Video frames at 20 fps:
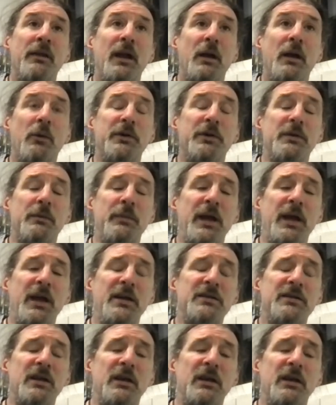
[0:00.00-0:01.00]
that was
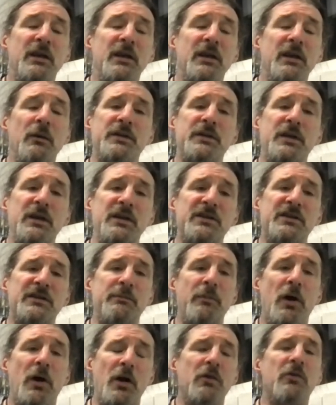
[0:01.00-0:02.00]
amazing was
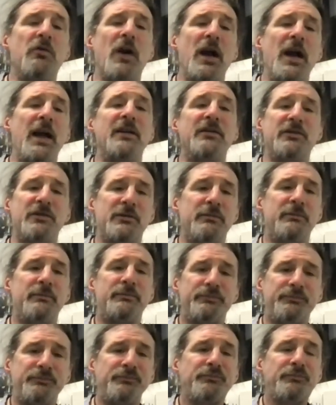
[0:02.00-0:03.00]
these small grants,
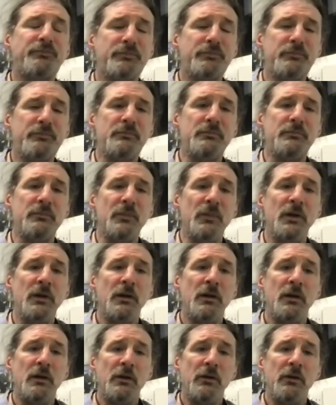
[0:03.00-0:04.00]

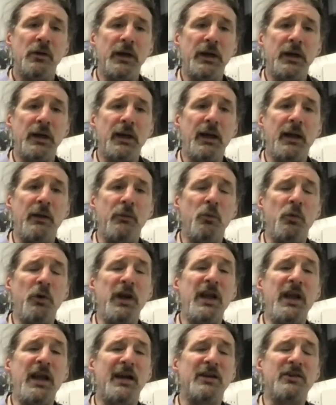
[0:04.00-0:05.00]
right? And
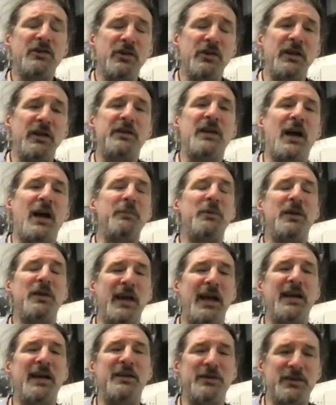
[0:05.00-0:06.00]
we actually adopted
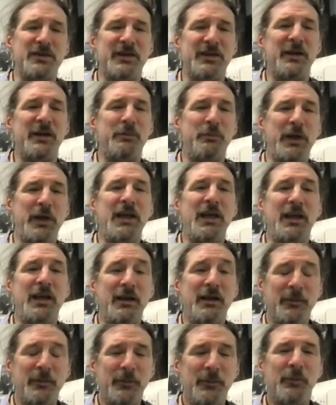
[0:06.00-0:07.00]
that in SIDB.
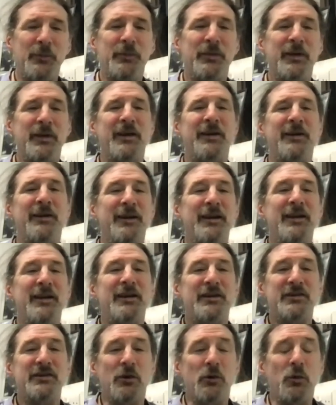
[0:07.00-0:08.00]

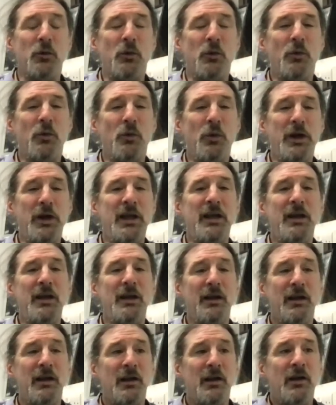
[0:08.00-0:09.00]
So
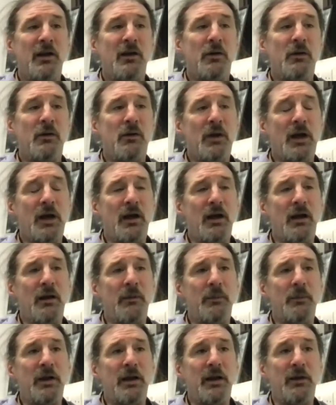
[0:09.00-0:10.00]
we,
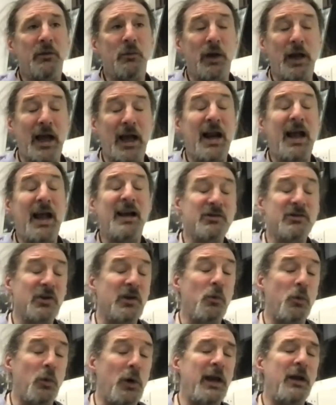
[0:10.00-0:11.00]
um, and actually
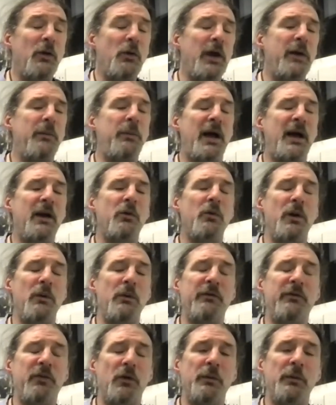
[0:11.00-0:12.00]
way, way back when we
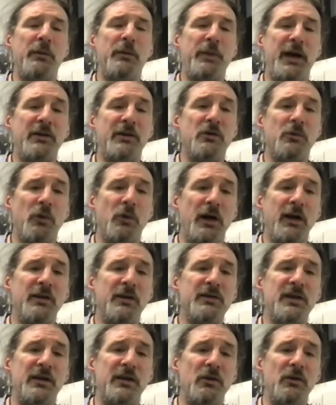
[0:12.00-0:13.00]
formed the Patrick Wild
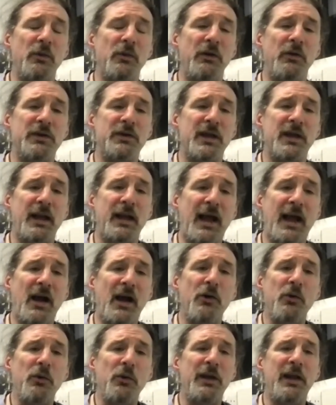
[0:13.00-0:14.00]
Center, we said, how
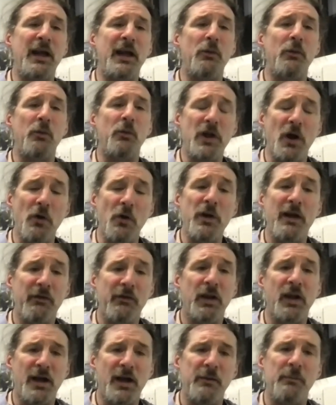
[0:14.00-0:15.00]
do we get, we don't have a
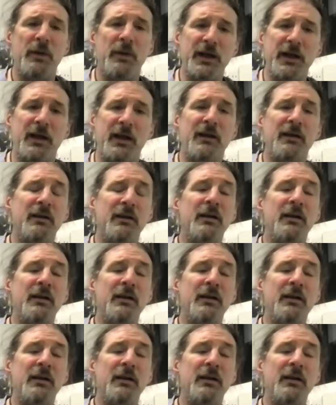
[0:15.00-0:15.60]
lot of money,